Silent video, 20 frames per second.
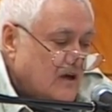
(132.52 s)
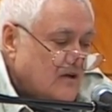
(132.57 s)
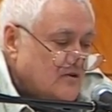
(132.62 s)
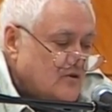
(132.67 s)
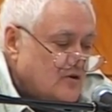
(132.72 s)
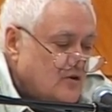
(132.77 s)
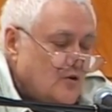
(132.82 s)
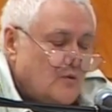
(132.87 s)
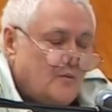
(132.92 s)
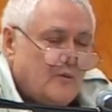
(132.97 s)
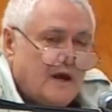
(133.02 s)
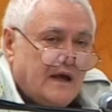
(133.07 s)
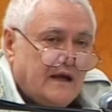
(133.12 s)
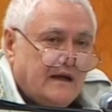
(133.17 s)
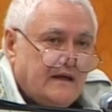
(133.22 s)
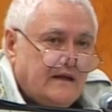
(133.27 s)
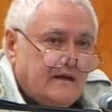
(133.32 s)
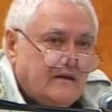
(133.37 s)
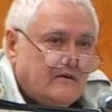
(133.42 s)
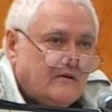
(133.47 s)
Too
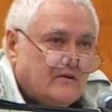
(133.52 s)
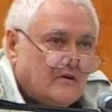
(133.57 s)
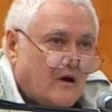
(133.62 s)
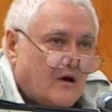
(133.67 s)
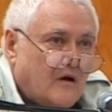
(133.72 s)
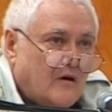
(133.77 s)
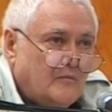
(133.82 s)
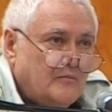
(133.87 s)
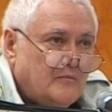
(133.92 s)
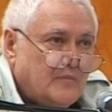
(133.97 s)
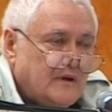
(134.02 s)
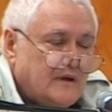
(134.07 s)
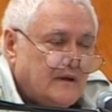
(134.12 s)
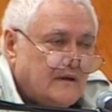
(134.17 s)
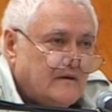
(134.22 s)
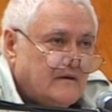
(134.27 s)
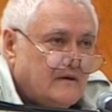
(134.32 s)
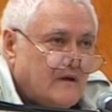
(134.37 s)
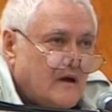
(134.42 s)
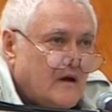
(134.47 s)
many
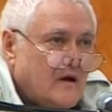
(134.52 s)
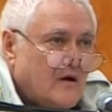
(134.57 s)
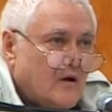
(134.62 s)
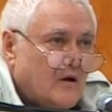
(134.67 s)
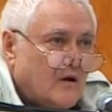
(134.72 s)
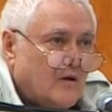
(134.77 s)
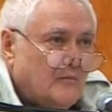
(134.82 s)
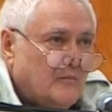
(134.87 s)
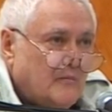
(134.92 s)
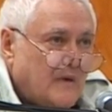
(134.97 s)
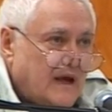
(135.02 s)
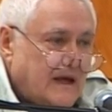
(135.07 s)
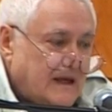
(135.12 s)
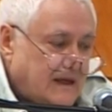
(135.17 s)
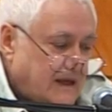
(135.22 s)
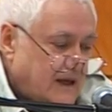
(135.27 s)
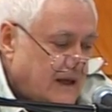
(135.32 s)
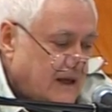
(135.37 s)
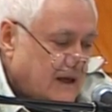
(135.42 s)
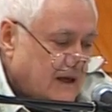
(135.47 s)
zombies are
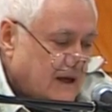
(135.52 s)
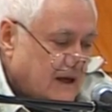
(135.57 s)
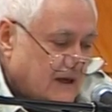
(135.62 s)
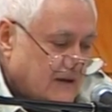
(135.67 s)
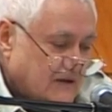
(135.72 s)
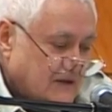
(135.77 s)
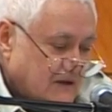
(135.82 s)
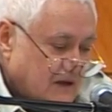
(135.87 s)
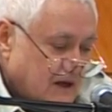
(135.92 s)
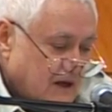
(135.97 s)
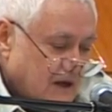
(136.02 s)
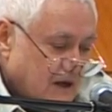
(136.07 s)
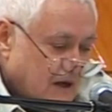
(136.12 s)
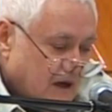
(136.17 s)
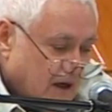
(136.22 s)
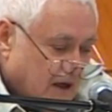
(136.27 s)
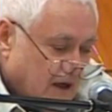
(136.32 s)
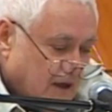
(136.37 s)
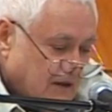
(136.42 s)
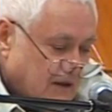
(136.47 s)
making us
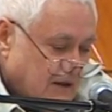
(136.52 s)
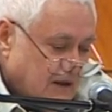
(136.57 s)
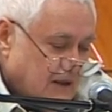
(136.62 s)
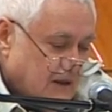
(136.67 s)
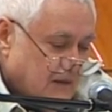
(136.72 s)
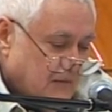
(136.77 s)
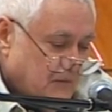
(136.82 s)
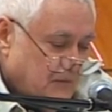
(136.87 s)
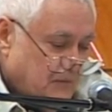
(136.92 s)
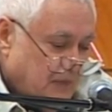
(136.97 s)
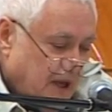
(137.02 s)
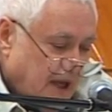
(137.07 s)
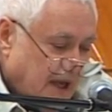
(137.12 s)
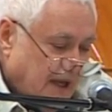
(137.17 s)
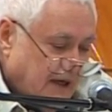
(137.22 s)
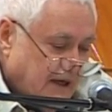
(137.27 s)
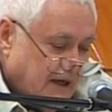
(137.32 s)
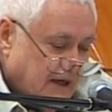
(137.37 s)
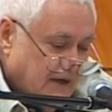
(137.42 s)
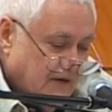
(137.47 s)

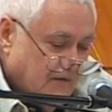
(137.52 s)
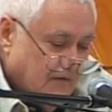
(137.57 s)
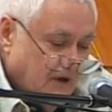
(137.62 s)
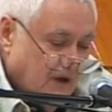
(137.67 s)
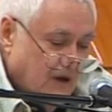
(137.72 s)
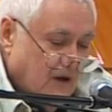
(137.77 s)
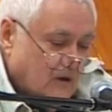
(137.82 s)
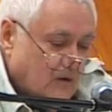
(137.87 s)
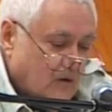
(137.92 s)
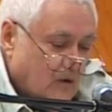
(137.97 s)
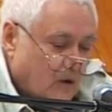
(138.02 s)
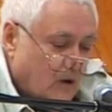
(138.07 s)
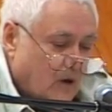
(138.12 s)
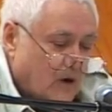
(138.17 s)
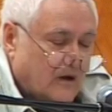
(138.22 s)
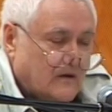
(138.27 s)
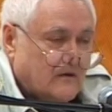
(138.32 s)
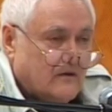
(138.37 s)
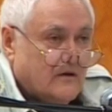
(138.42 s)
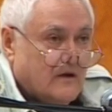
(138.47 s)
uncompetitive
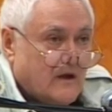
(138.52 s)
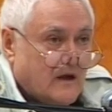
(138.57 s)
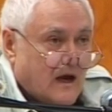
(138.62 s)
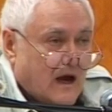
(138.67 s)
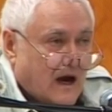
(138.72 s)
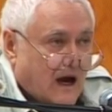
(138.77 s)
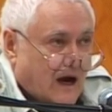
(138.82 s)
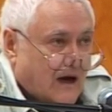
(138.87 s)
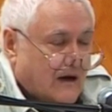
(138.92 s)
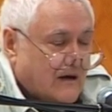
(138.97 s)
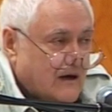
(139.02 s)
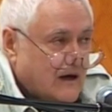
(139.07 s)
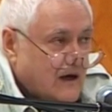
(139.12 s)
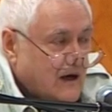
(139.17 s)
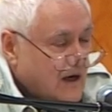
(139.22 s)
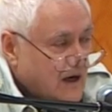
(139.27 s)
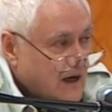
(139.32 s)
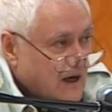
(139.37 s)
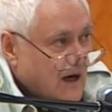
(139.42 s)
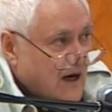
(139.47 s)
because
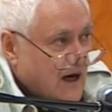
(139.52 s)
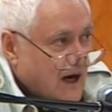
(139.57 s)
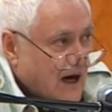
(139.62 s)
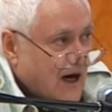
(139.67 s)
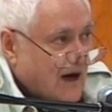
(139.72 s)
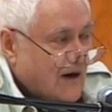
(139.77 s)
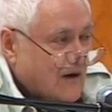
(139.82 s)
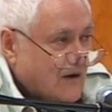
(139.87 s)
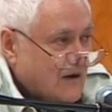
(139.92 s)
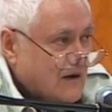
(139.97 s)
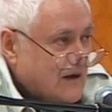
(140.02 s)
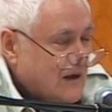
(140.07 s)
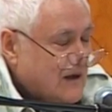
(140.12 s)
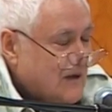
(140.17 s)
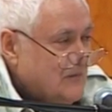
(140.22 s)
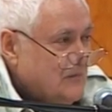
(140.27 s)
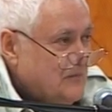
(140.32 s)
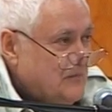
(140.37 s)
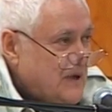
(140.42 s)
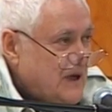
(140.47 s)
our
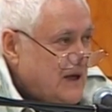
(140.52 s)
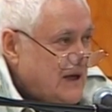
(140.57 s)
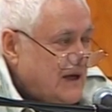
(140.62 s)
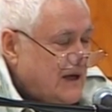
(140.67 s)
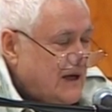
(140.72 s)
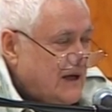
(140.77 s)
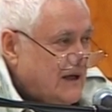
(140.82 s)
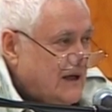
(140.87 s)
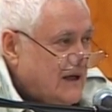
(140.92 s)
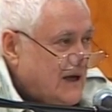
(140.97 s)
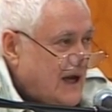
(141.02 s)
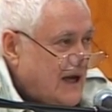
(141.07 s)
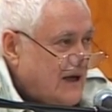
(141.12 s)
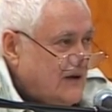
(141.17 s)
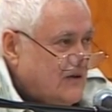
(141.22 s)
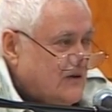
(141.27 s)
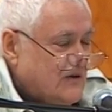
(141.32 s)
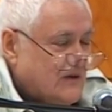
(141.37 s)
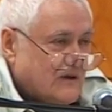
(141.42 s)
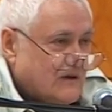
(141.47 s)
competing
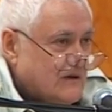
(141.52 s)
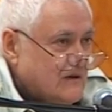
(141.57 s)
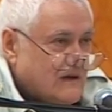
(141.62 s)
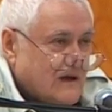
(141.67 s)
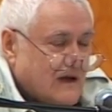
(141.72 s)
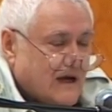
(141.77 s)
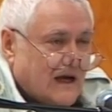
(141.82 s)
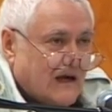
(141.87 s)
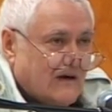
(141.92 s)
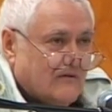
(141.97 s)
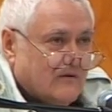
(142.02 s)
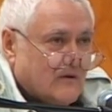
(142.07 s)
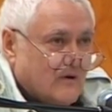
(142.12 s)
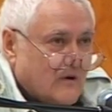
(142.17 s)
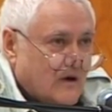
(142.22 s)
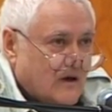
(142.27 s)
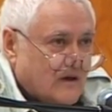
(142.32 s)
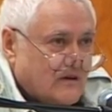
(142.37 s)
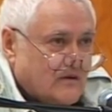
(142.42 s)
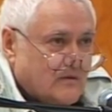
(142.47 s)
nations have
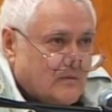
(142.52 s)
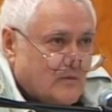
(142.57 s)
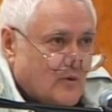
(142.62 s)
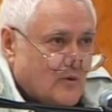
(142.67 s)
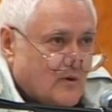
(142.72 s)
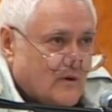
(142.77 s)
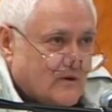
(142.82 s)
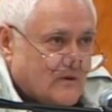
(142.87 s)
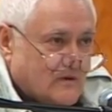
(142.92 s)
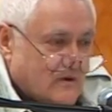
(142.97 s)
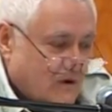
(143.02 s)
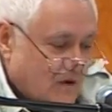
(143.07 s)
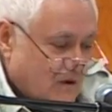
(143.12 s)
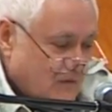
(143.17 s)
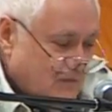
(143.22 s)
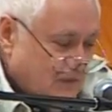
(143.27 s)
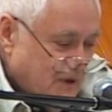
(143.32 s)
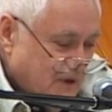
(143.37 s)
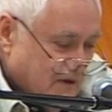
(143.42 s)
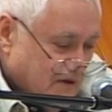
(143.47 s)
lots more
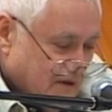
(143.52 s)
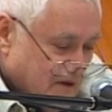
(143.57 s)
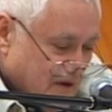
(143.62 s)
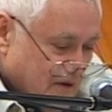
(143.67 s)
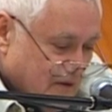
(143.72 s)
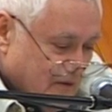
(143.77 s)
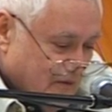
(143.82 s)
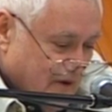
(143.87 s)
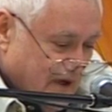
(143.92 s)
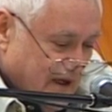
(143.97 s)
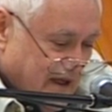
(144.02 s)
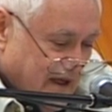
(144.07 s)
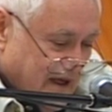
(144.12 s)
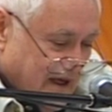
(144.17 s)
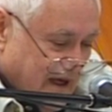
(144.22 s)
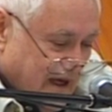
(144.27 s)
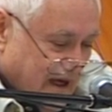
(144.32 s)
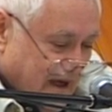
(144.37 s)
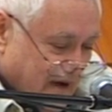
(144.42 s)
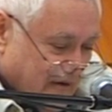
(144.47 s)
zombies than we
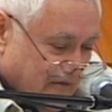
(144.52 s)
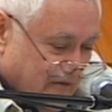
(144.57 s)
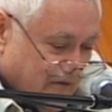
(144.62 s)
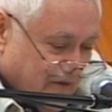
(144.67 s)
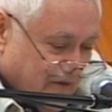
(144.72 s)
have.